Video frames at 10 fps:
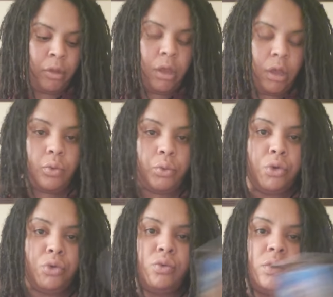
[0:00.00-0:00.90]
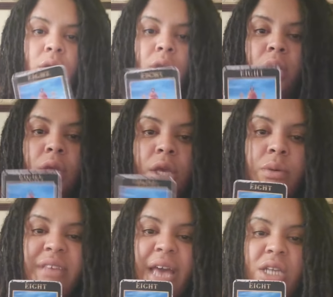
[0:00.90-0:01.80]
In the root, he
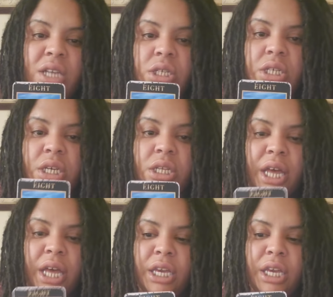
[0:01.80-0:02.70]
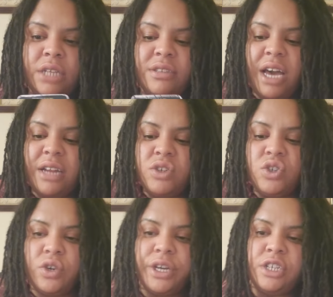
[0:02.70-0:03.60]
was actually like, it's kind of
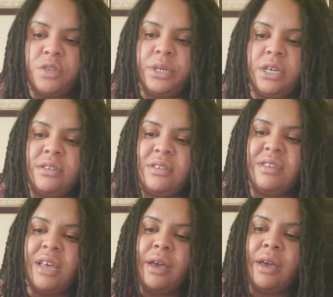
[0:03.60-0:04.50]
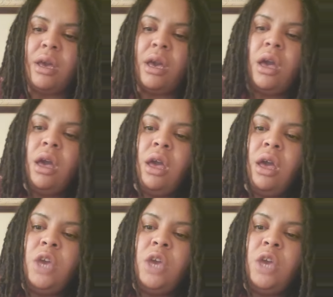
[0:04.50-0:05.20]
strange because it's like he